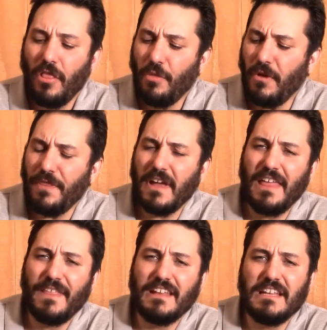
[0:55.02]
The one thing
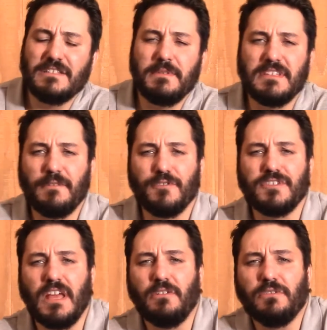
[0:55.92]
I think needs to be said for
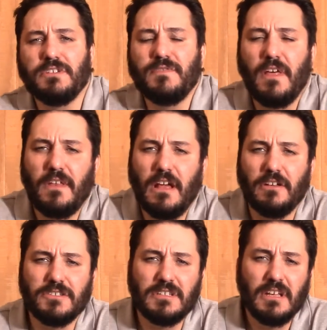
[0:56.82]
Sentinels, if nothing
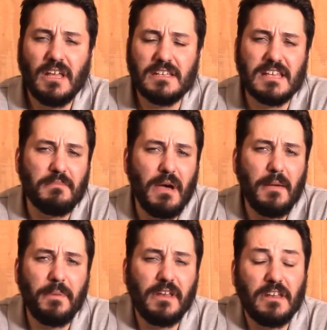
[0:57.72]
else, is that in
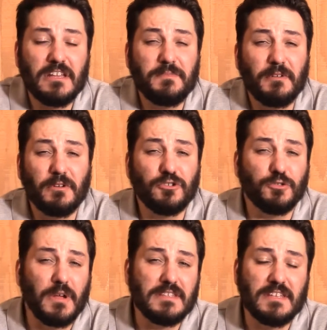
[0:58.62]
my opinion it's been a real
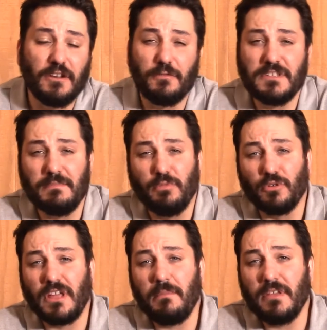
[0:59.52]
trendsetter in recent
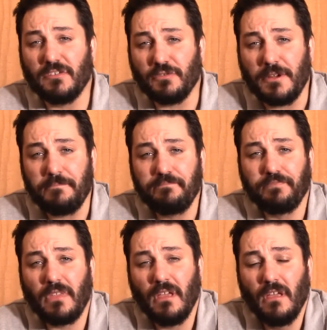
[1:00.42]
board game history.
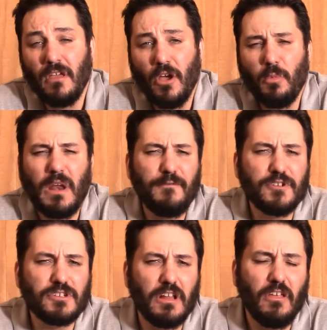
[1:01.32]
When I
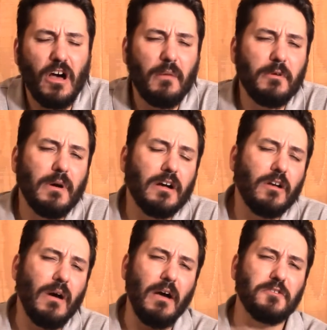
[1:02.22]
first got into the hobby a while
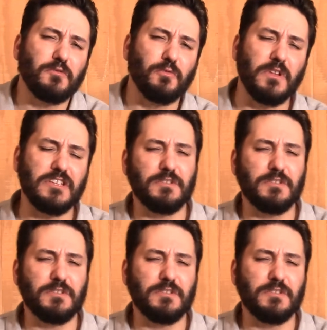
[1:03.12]
ago, I was really